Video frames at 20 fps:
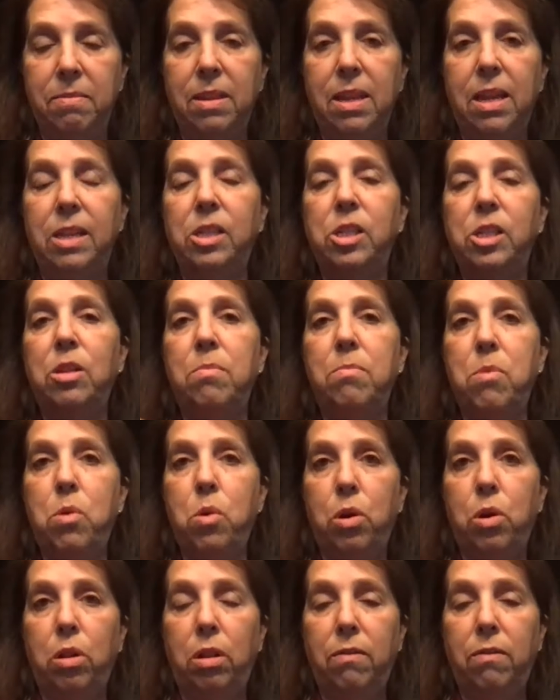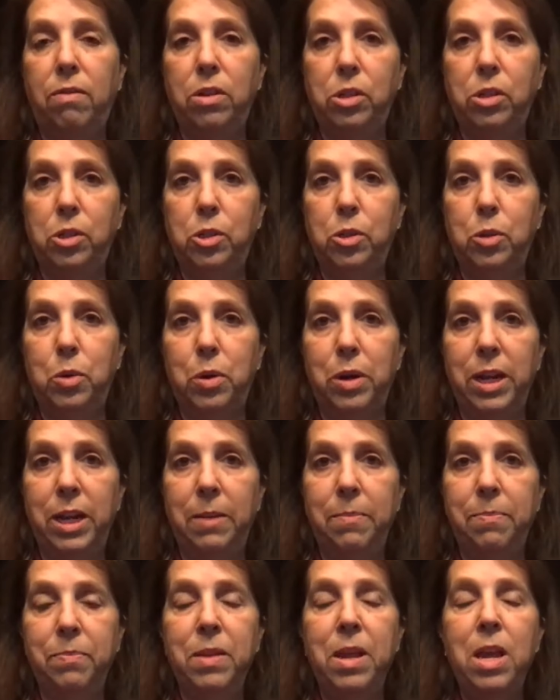It's the moral of the story.
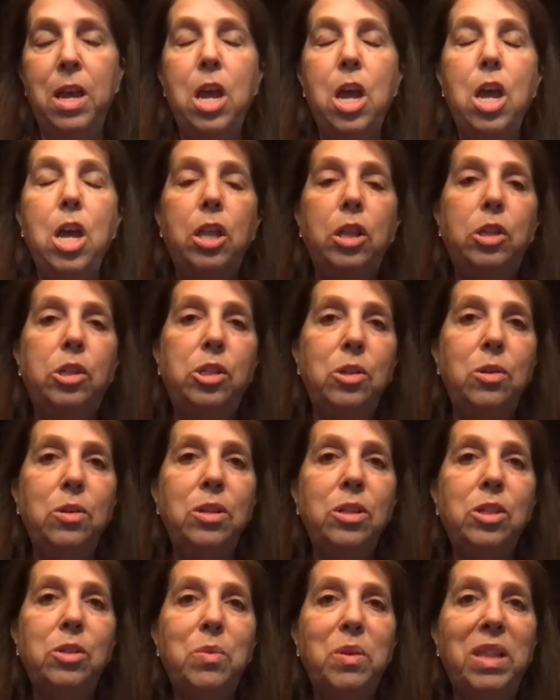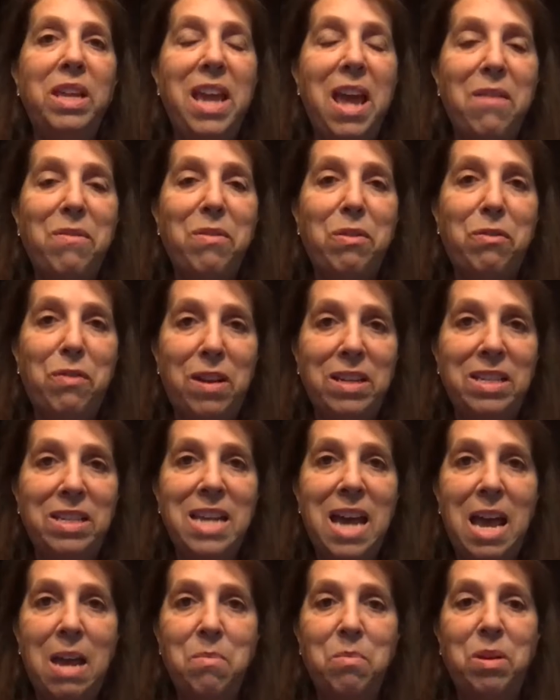The students really have a fun
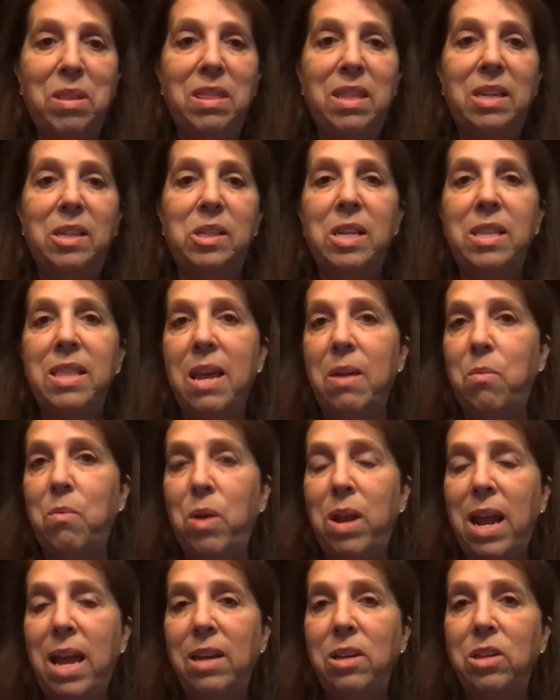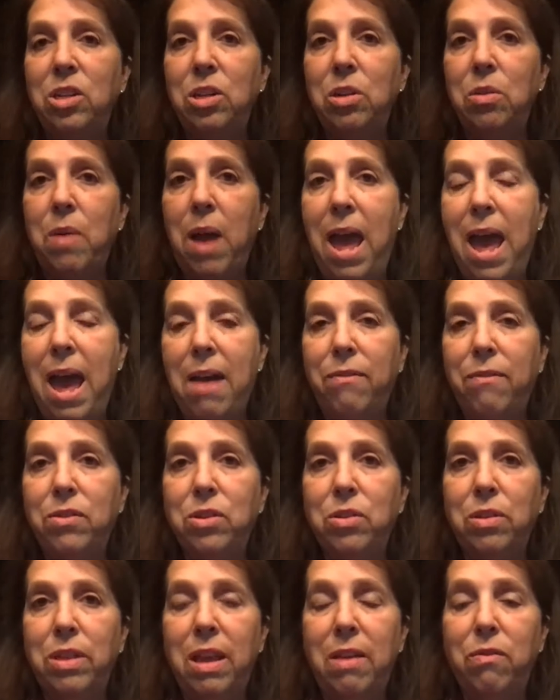time with this, and then what I do
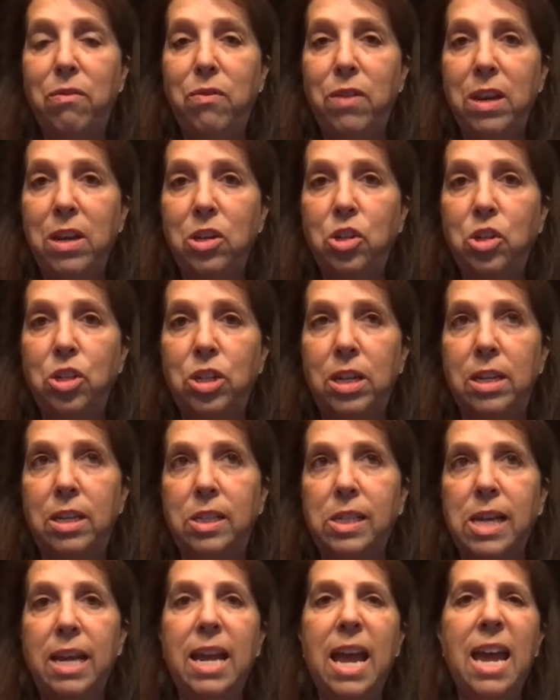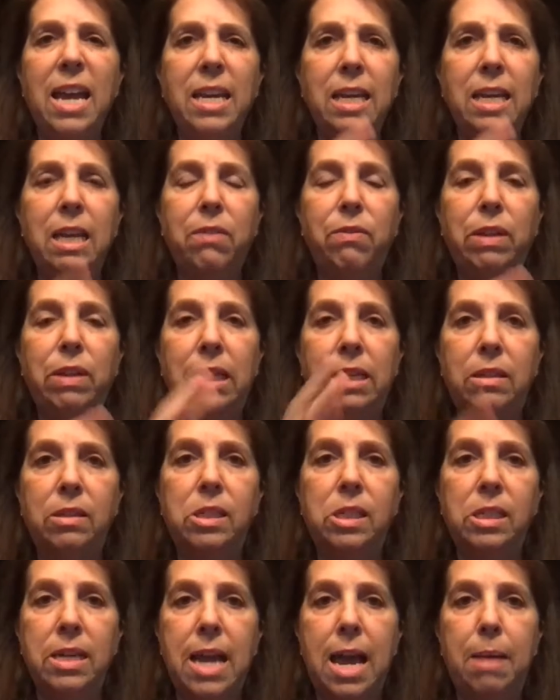after they finished it is I kind of give a little
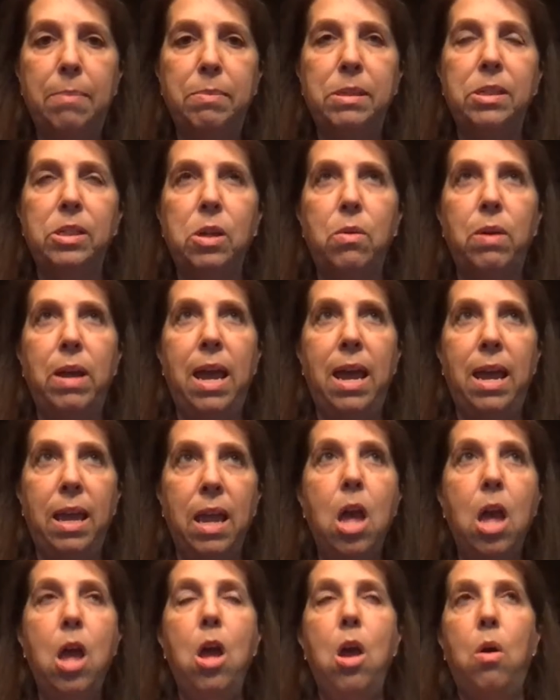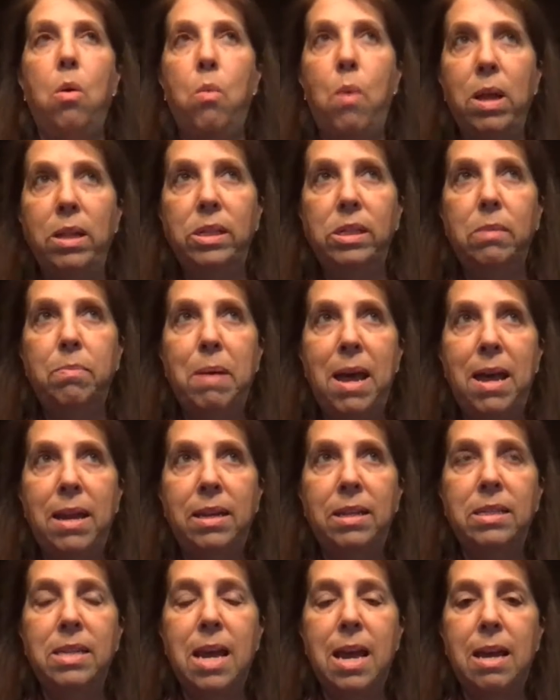synopsis. Okay, once upon a
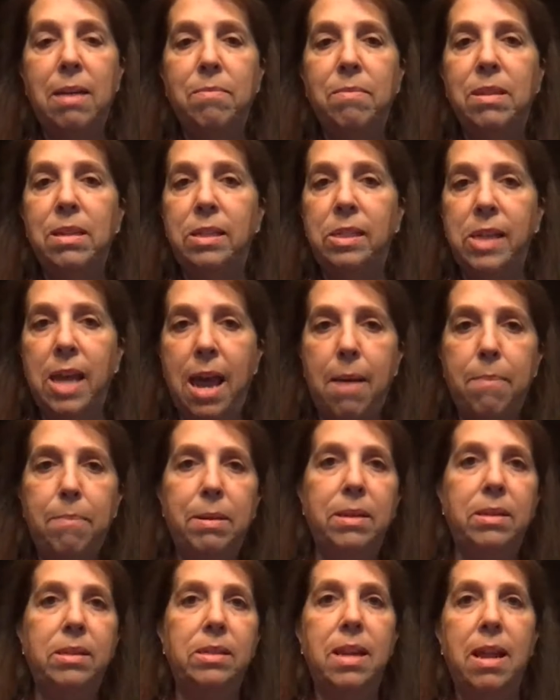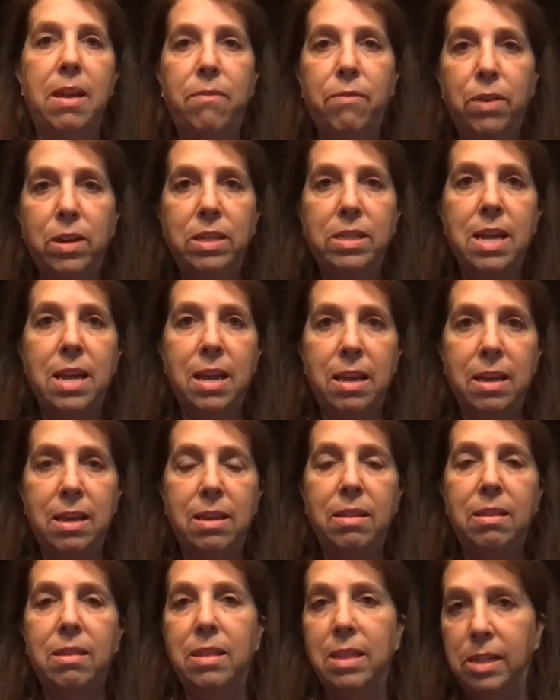time this happened, and every
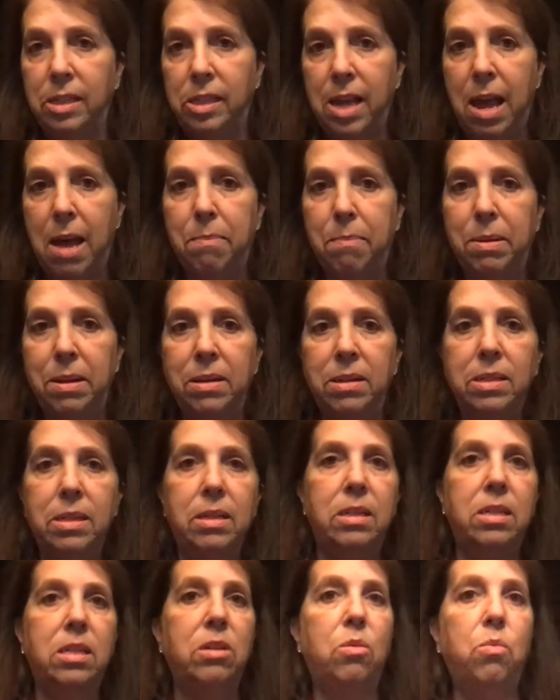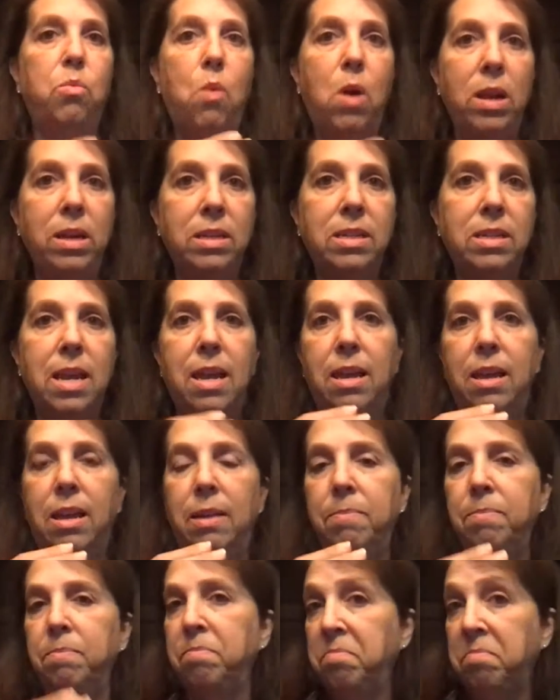day this happened, until one
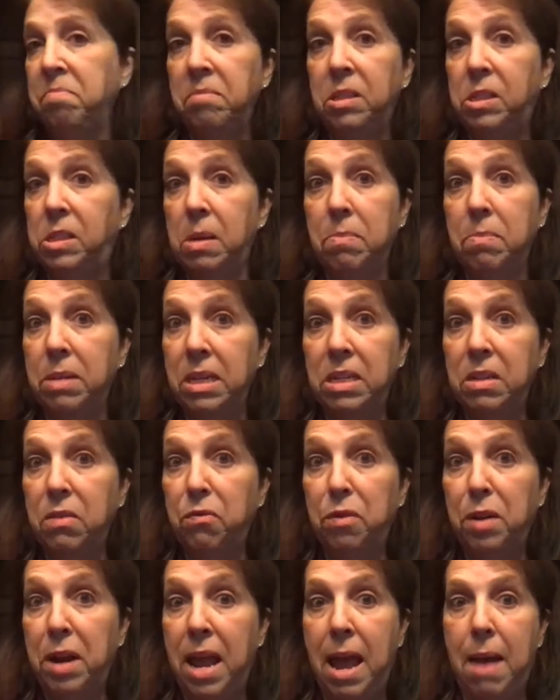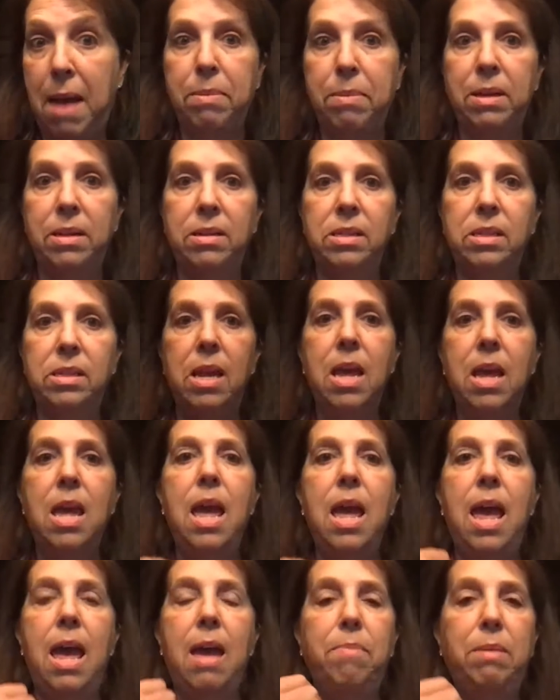day something different happened.
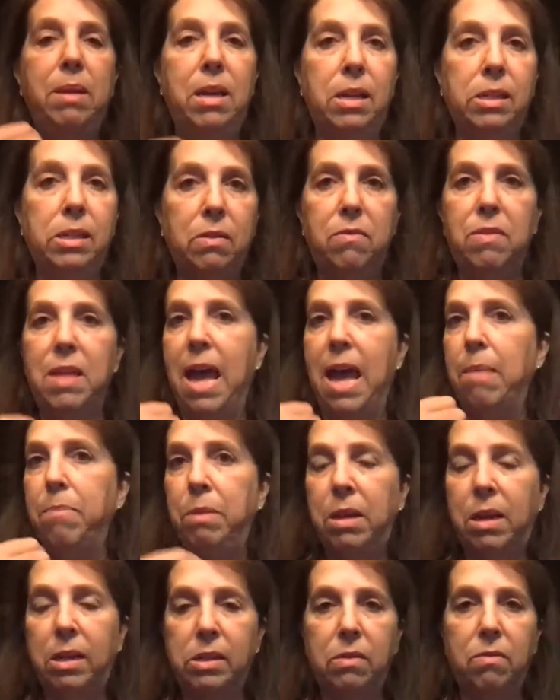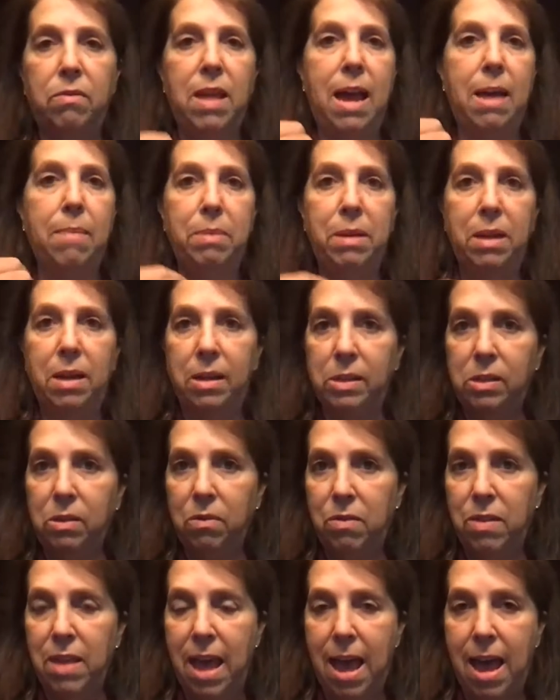And because of that, because of that, because
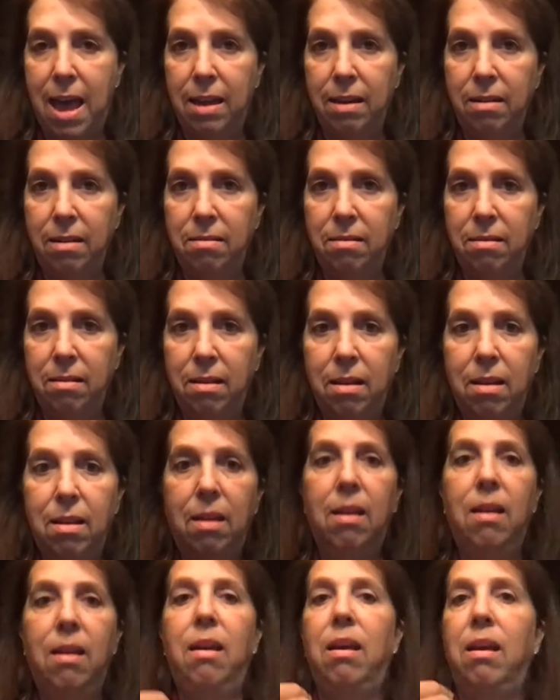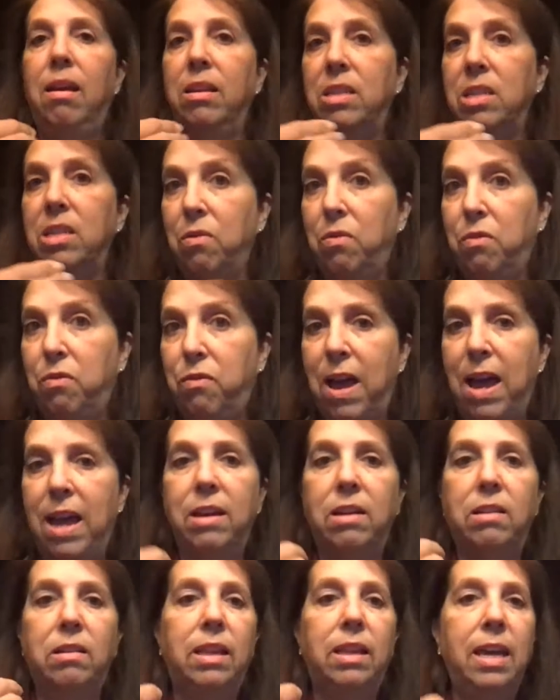of that, until
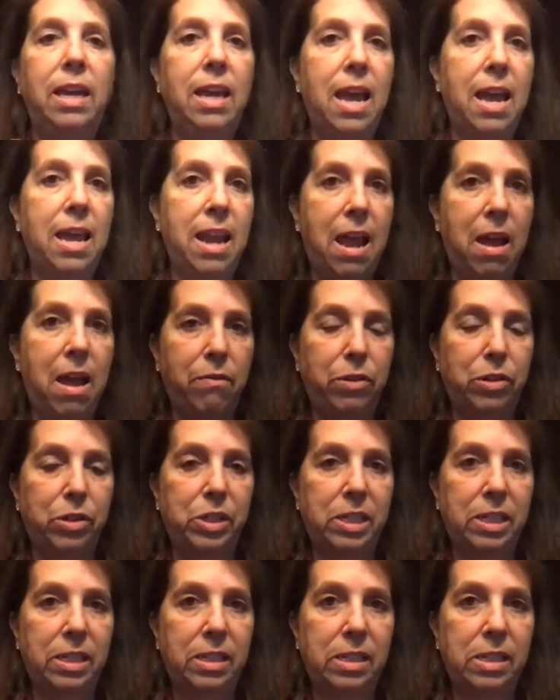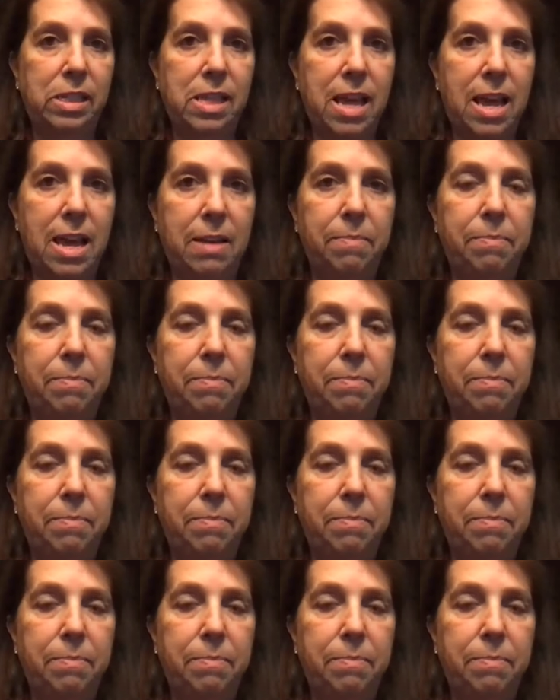finally and ever since then.